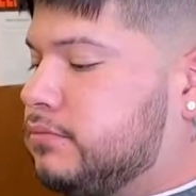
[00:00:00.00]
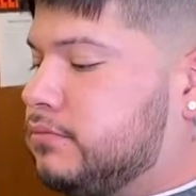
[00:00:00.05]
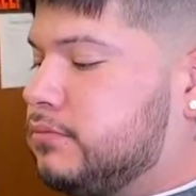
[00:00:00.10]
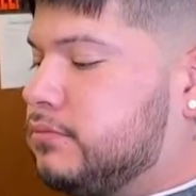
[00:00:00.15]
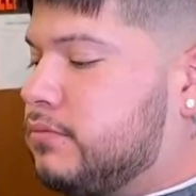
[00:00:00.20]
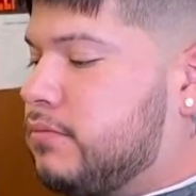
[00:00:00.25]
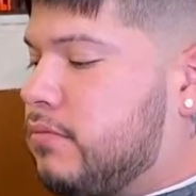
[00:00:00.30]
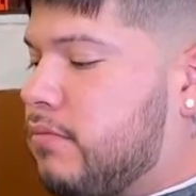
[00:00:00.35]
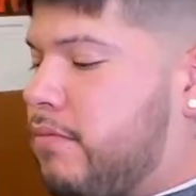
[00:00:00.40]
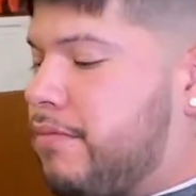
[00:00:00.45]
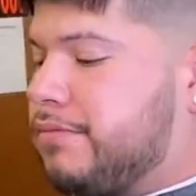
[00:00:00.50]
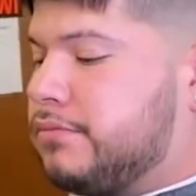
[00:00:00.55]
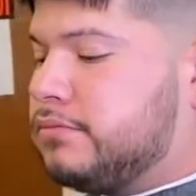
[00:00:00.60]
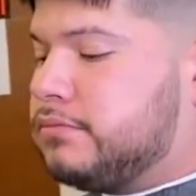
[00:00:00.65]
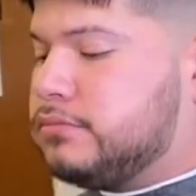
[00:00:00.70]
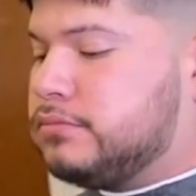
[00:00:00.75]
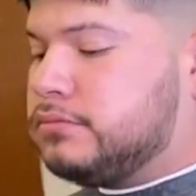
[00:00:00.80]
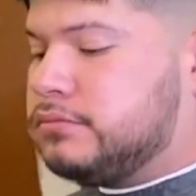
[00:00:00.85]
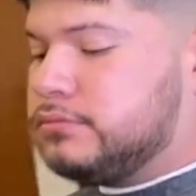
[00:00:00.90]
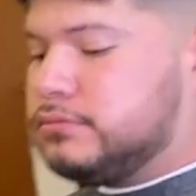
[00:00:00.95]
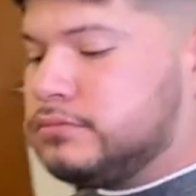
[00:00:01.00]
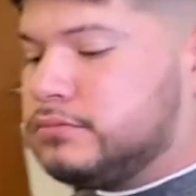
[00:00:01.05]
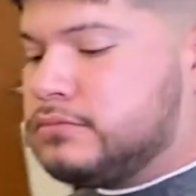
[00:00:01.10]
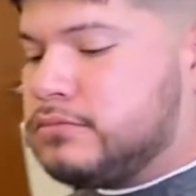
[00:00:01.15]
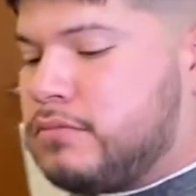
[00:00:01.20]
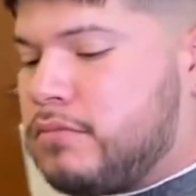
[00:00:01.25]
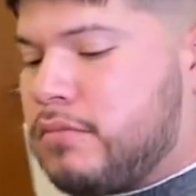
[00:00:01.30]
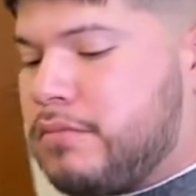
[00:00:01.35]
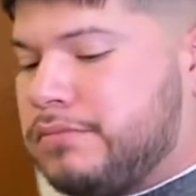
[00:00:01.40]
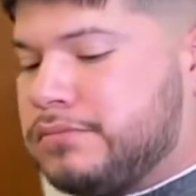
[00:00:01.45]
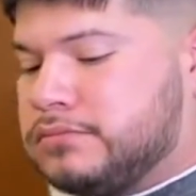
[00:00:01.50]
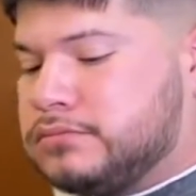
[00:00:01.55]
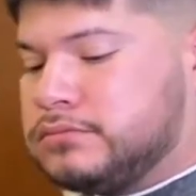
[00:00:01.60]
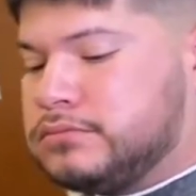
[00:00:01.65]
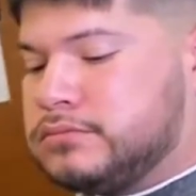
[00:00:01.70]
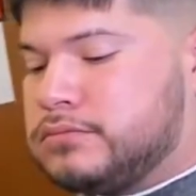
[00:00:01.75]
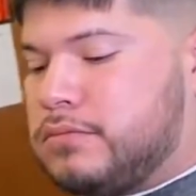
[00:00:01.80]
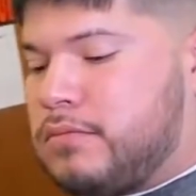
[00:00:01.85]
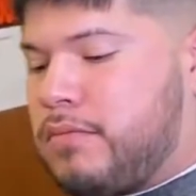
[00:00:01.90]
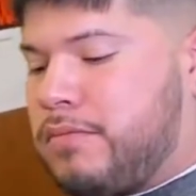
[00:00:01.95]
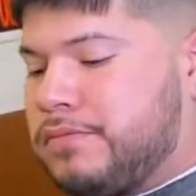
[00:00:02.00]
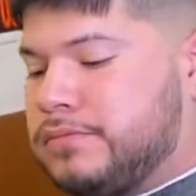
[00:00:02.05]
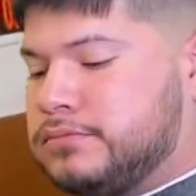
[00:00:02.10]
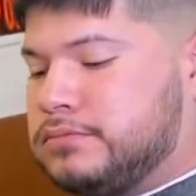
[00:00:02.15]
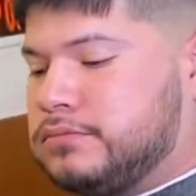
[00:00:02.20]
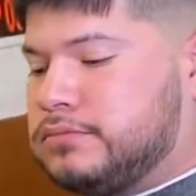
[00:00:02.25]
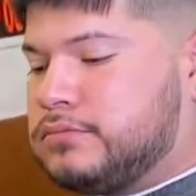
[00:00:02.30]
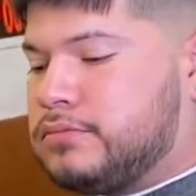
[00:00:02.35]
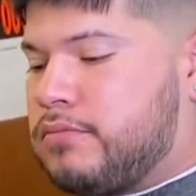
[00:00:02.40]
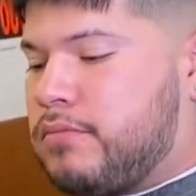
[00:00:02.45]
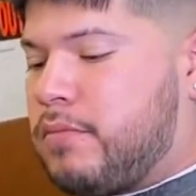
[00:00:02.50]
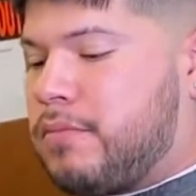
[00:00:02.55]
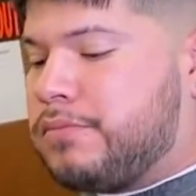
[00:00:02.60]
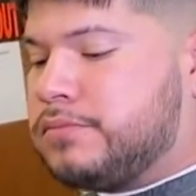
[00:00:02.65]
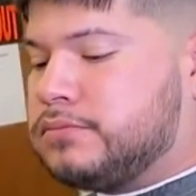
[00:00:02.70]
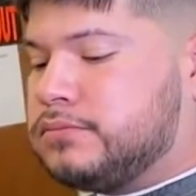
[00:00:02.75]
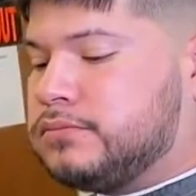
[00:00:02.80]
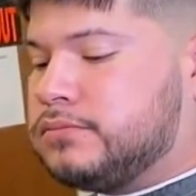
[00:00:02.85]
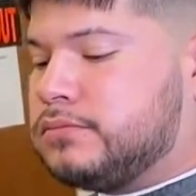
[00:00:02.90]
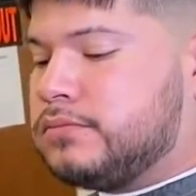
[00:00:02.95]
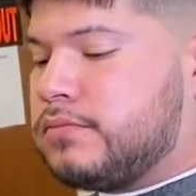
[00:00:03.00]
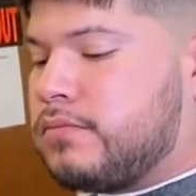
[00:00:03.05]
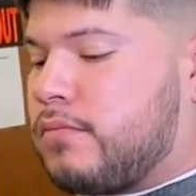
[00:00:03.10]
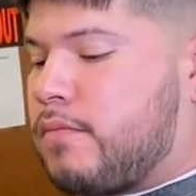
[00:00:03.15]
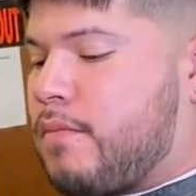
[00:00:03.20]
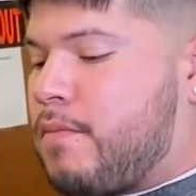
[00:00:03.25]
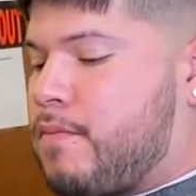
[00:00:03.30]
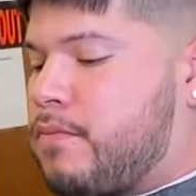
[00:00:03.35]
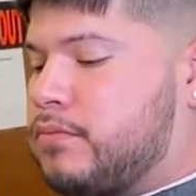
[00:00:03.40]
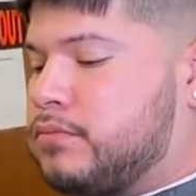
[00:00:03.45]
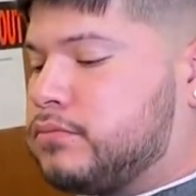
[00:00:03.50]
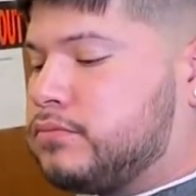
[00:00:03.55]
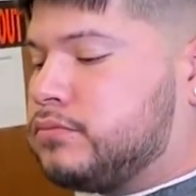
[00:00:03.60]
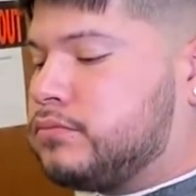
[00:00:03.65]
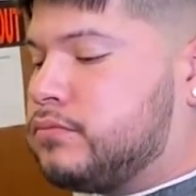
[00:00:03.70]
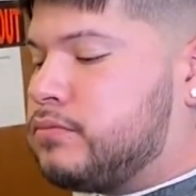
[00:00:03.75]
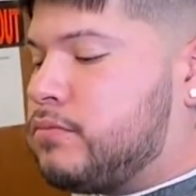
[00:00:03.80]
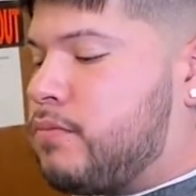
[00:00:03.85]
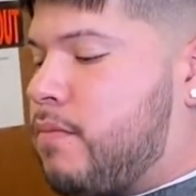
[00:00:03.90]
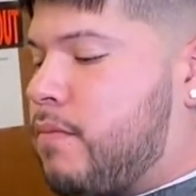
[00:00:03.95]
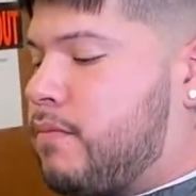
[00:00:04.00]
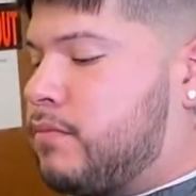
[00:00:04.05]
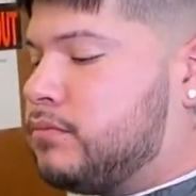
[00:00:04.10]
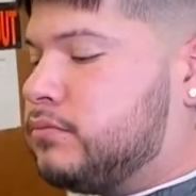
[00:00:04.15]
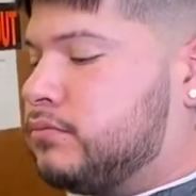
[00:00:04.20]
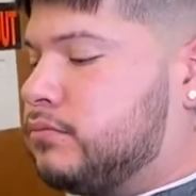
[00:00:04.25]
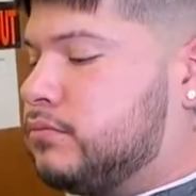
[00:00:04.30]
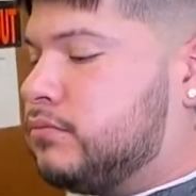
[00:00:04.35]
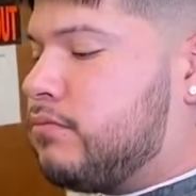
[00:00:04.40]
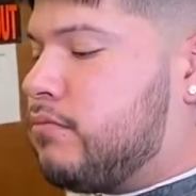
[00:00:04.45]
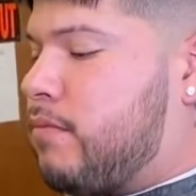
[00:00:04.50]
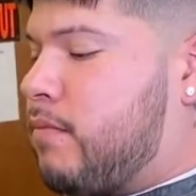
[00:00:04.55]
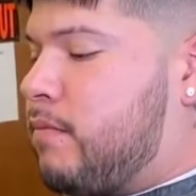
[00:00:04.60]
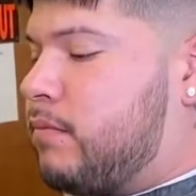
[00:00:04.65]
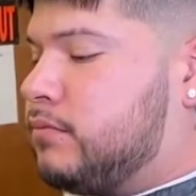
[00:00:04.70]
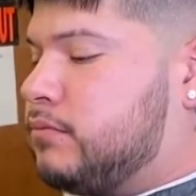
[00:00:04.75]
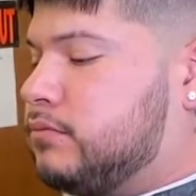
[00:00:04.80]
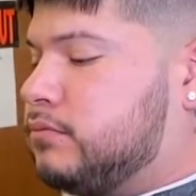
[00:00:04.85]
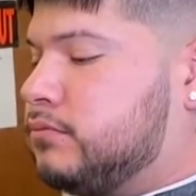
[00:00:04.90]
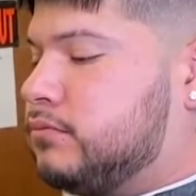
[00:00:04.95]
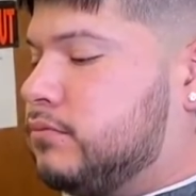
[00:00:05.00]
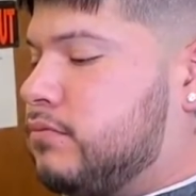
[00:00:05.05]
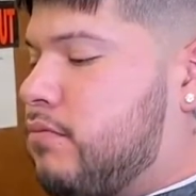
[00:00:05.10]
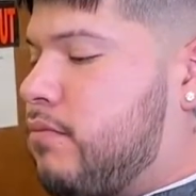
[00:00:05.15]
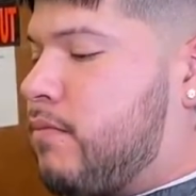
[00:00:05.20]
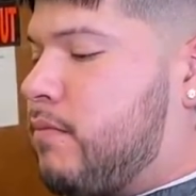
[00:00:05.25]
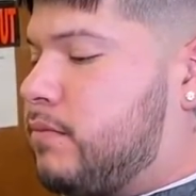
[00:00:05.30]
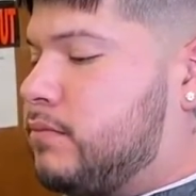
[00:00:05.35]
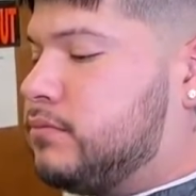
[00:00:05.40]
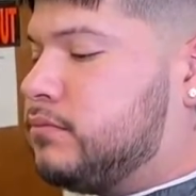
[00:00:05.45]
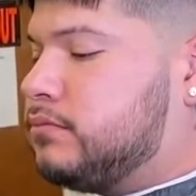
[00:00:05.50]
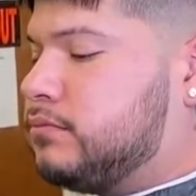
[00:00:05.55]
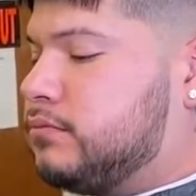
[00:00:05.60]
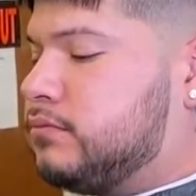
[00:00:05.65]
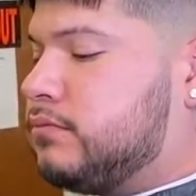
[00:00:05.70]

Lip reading: The person shown says nothing.